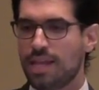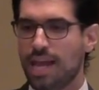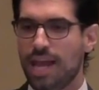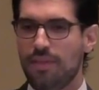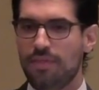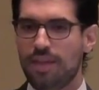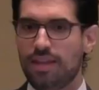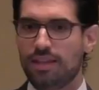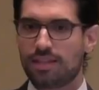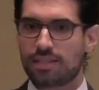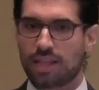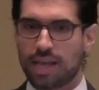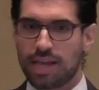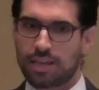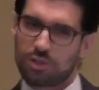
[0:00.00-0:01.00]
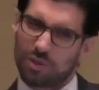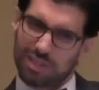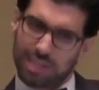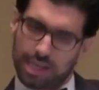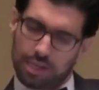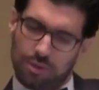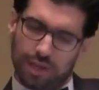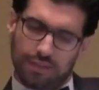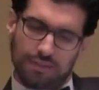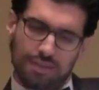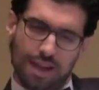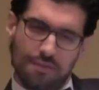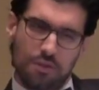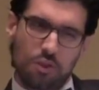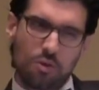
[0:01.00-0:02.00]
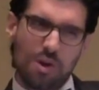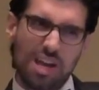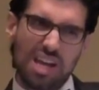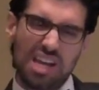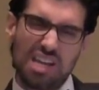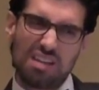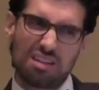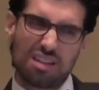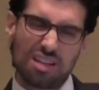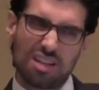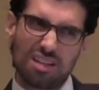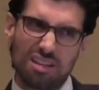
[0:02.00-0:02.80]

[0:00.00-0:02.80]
And then it's like you get 7th grade,